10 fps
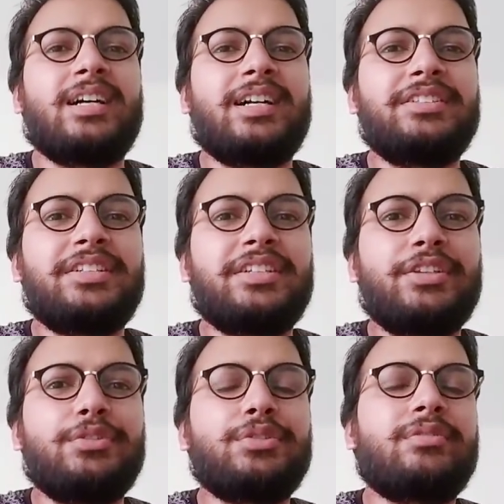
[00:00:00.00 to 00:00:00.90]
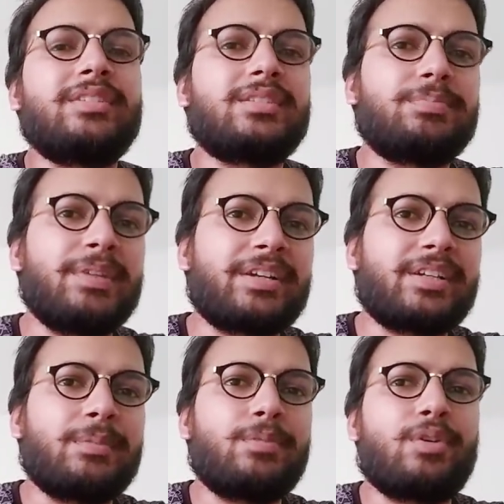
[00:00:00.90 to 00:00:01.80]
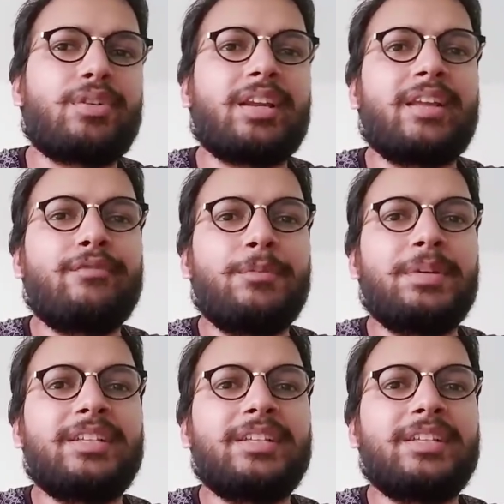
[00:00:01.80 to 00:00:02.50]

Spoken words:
gender you should respect, about like woman